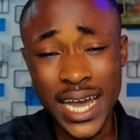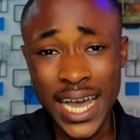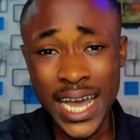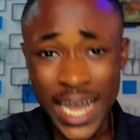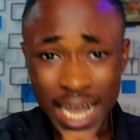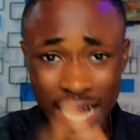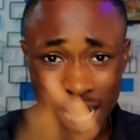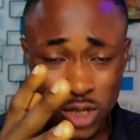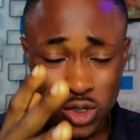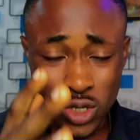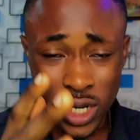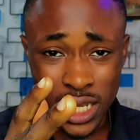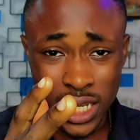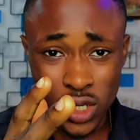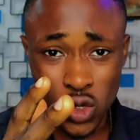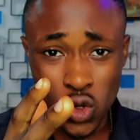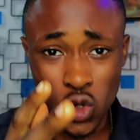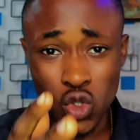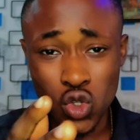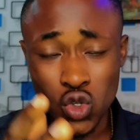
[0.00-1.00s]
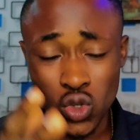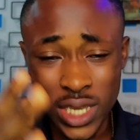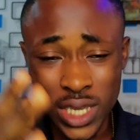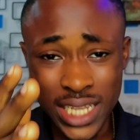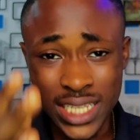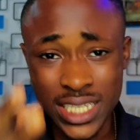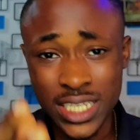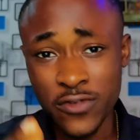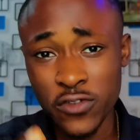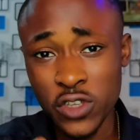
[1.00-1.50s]
are actually going to
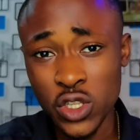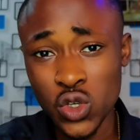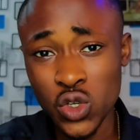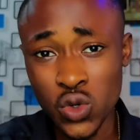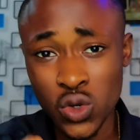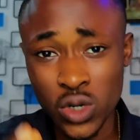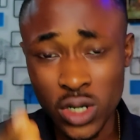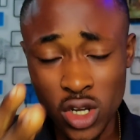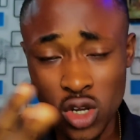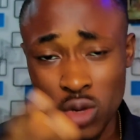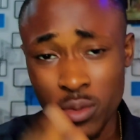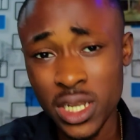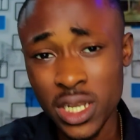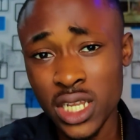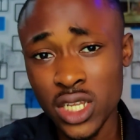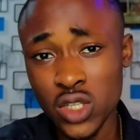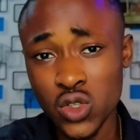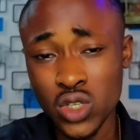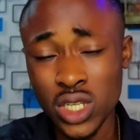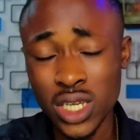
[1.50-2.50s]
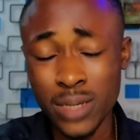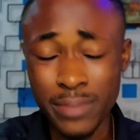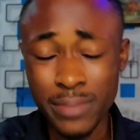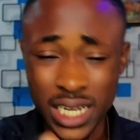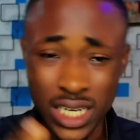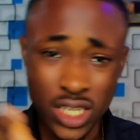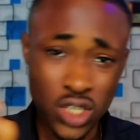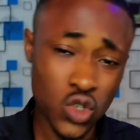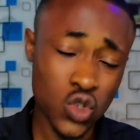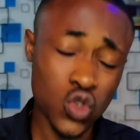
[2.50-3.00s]
get the video recommended to them
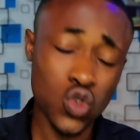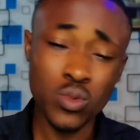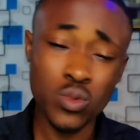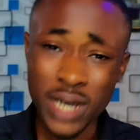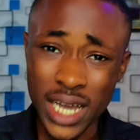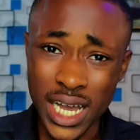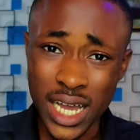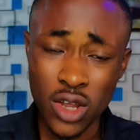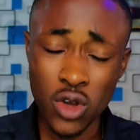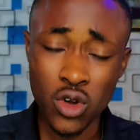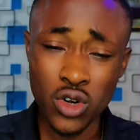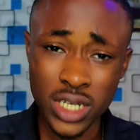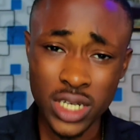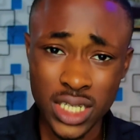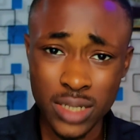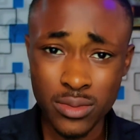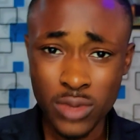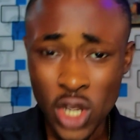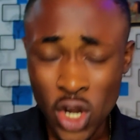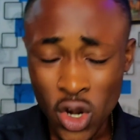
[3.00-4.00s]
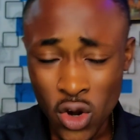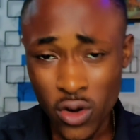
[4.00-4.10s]
by the YouTube algorithm.